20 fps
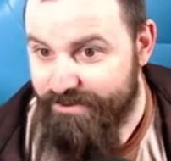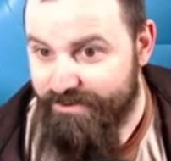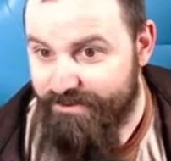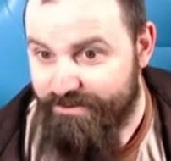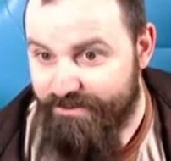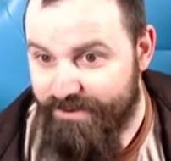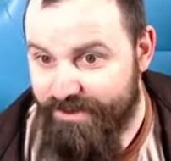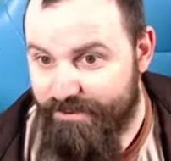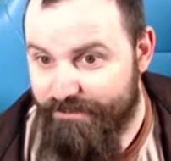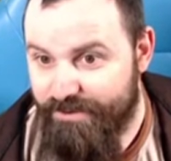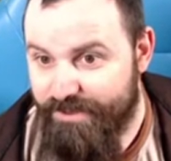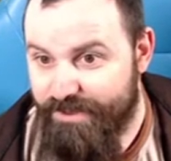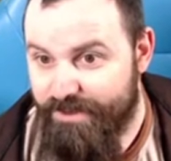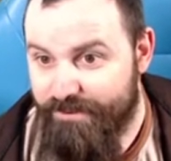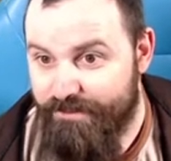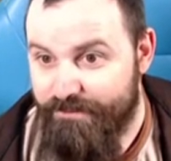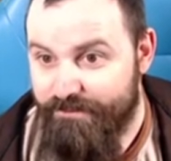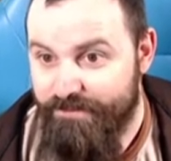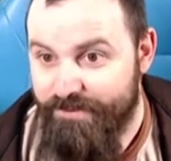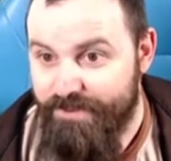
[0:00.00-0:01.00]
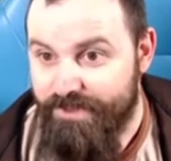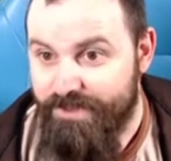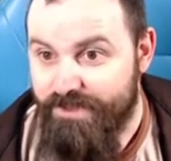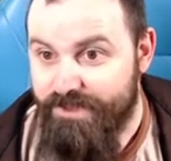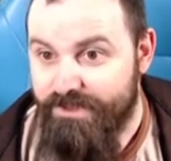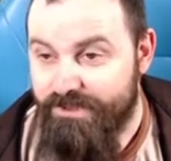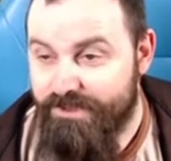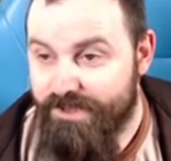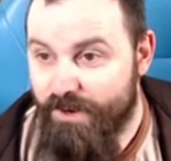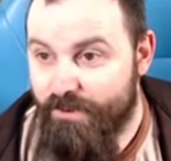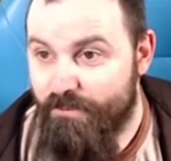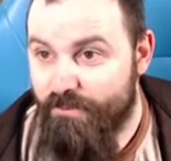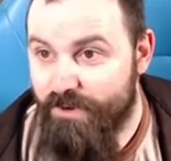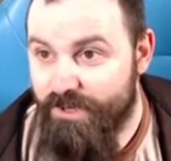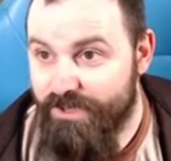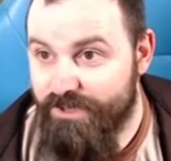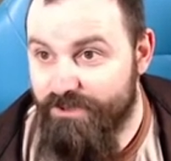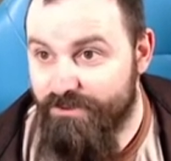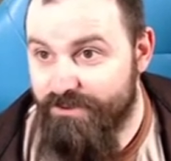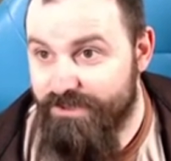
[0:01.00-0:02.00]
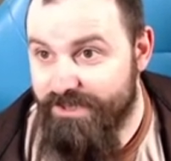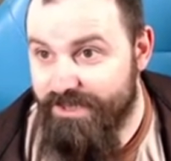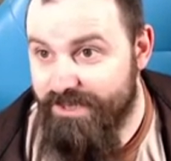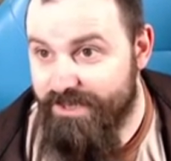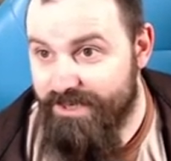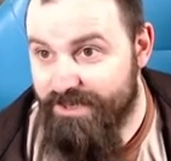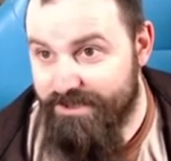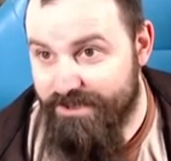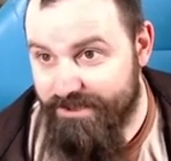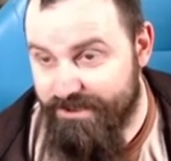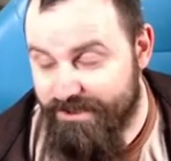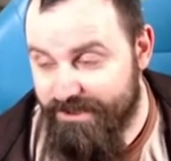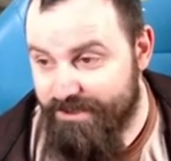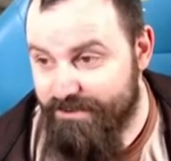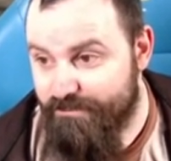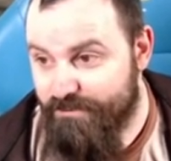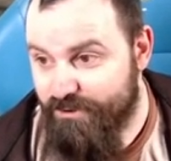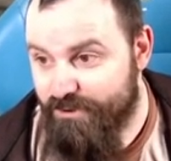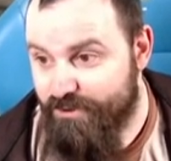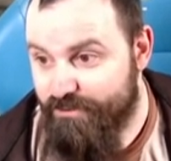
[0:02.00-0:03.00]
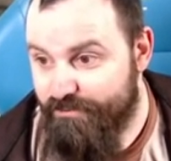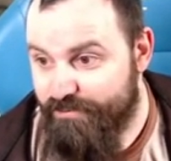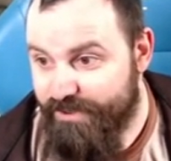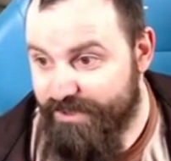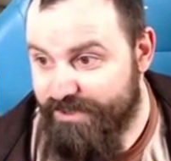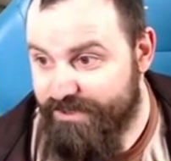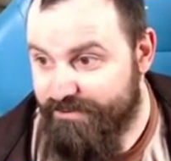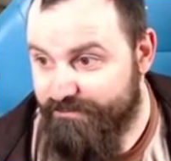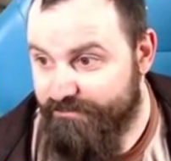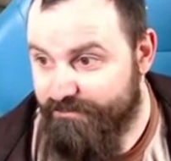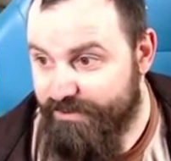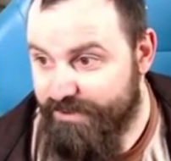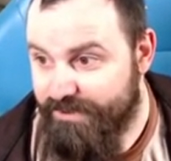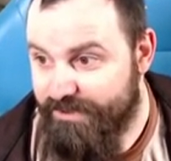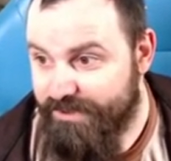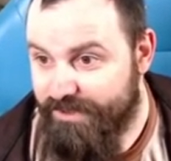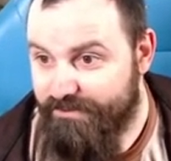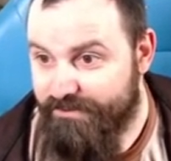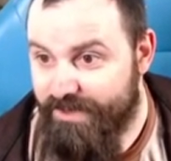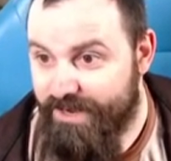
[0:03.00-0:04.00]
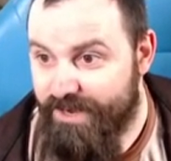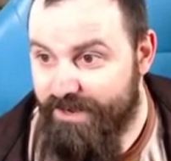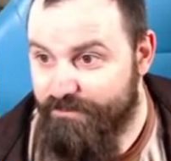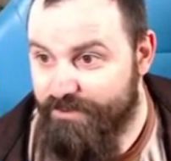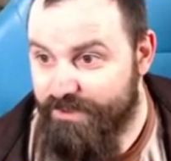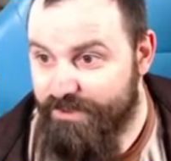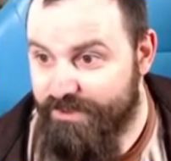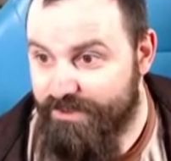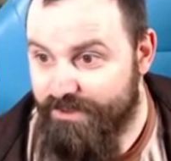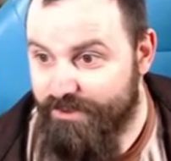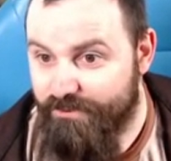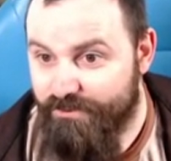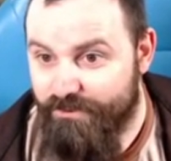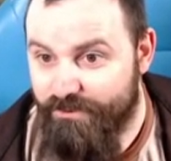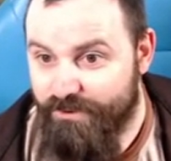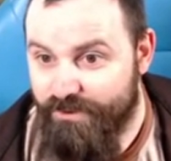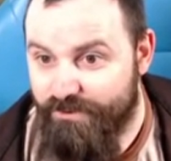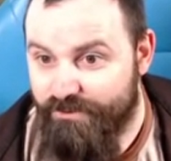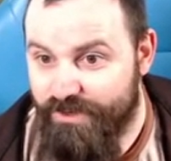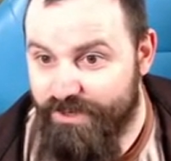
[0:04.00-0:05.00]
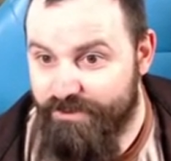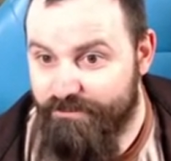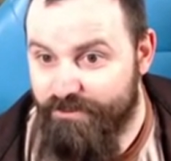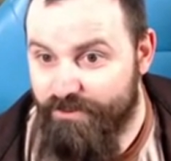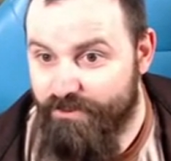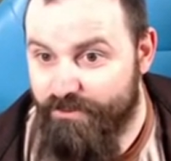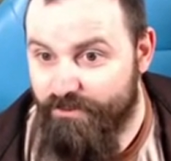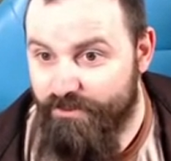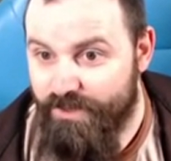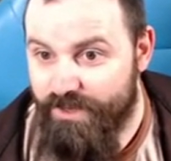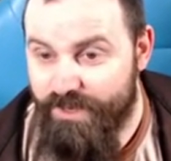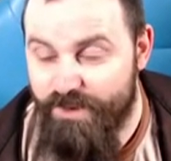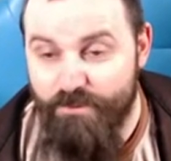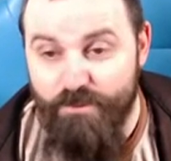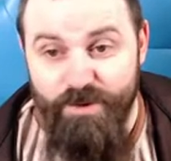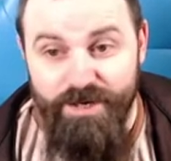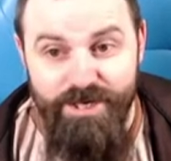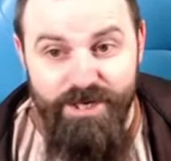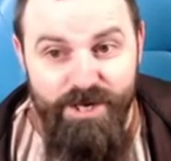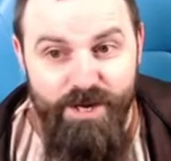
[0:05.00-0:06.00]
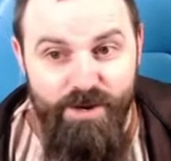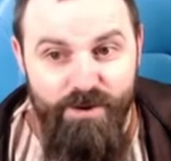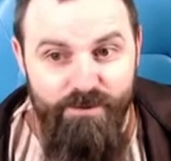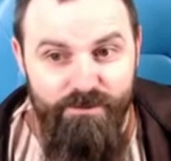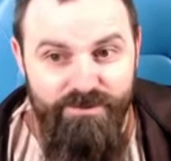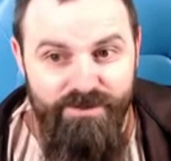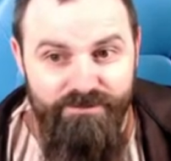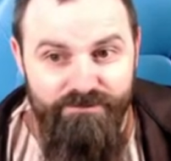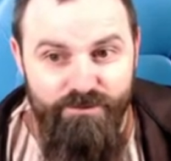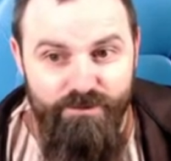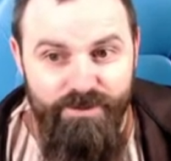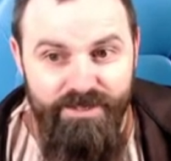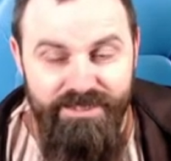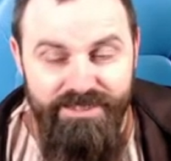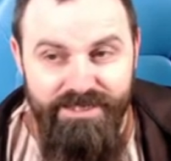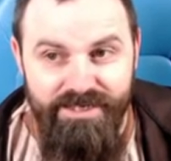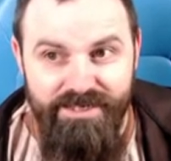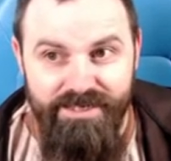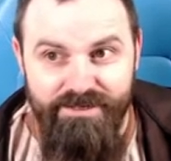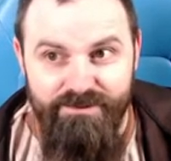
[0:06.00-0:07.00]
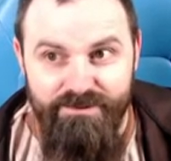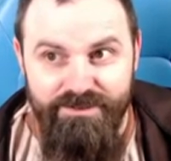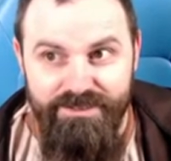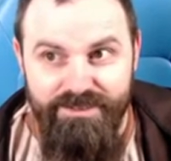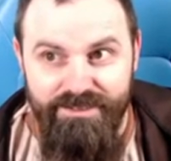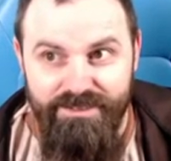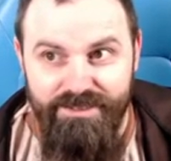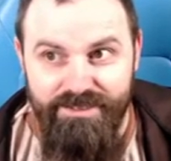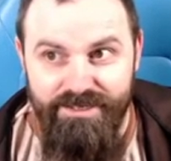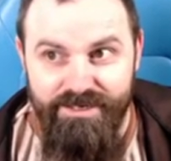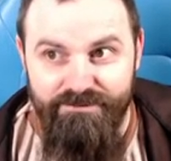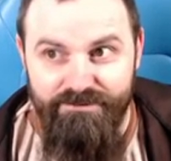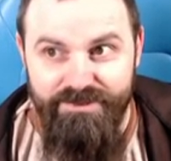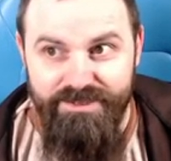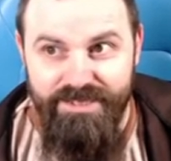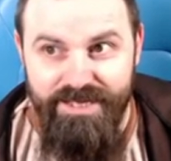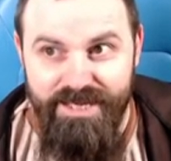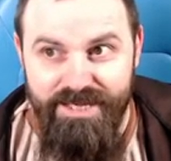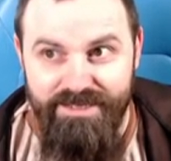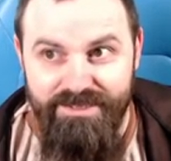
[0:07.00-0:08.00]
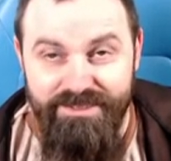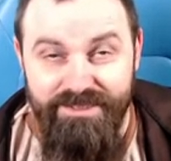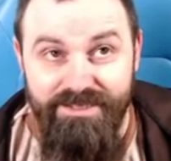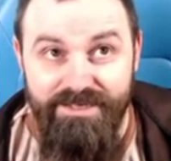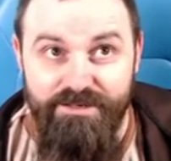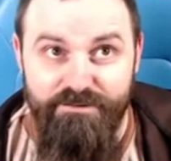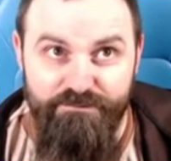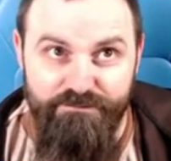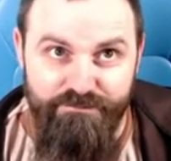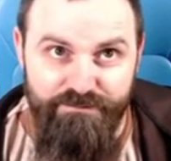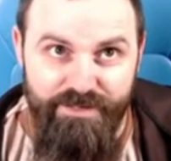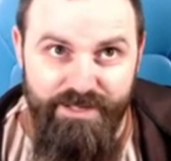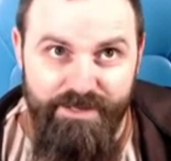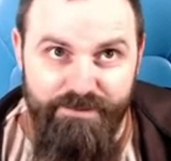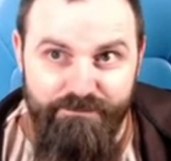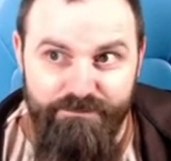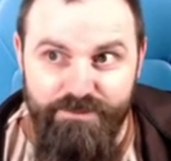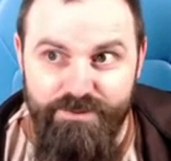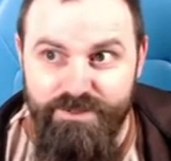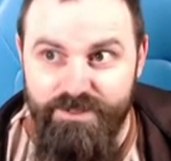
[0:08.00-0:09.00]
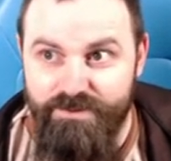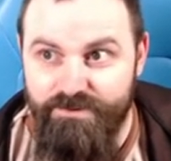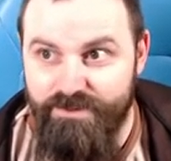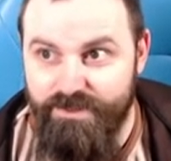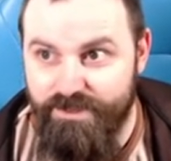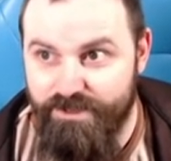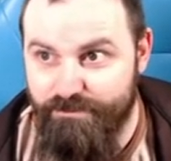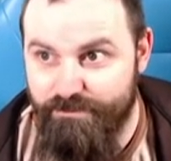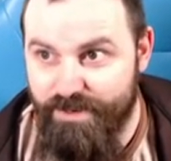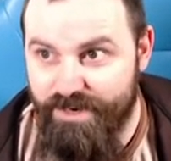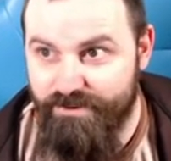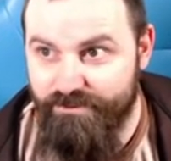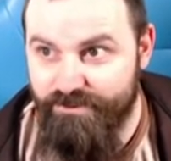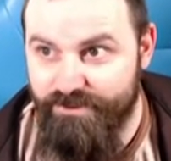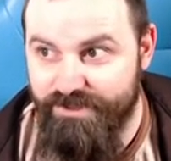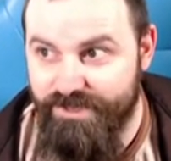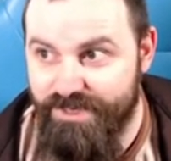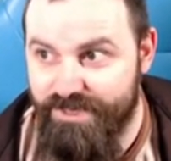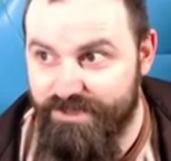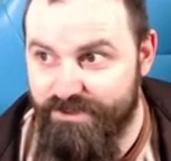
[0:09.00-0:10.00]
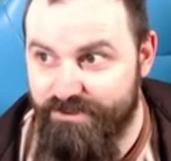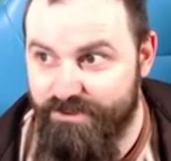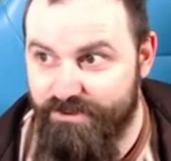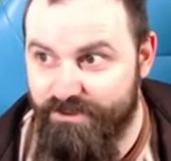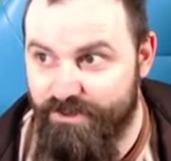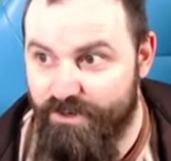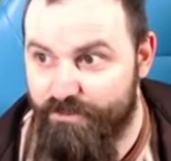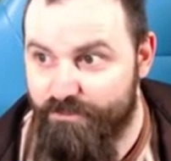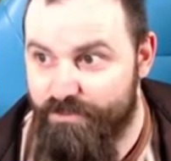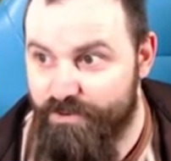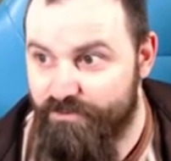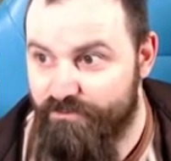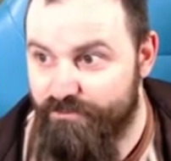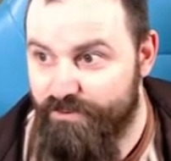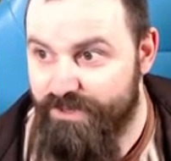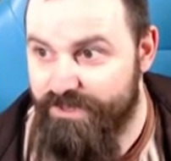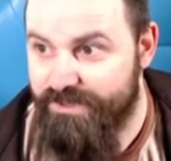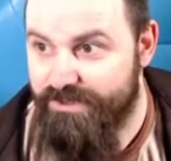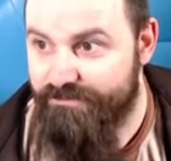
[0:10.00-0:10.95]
there we go. So what you do see is you see the mushroom bricks and things like that that look incredible. We know they've already announced that they're going to have stairs that you can flip. So this spiral stairs can go both ways